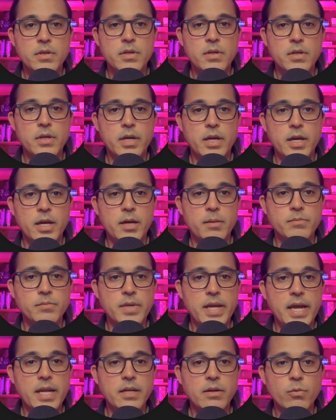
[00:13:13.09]

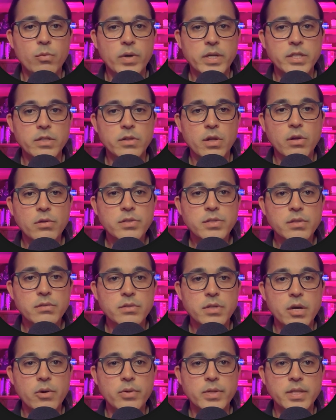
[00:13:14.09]
And what you'll also
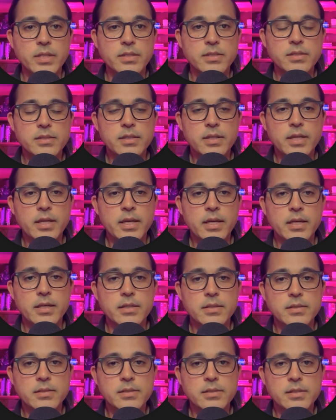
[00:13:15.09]
notice
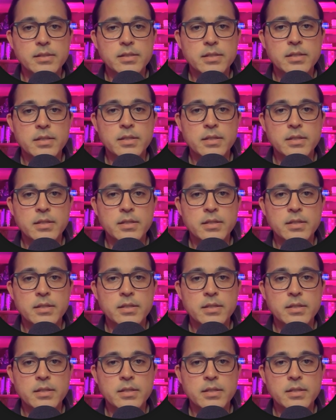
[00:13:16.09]
is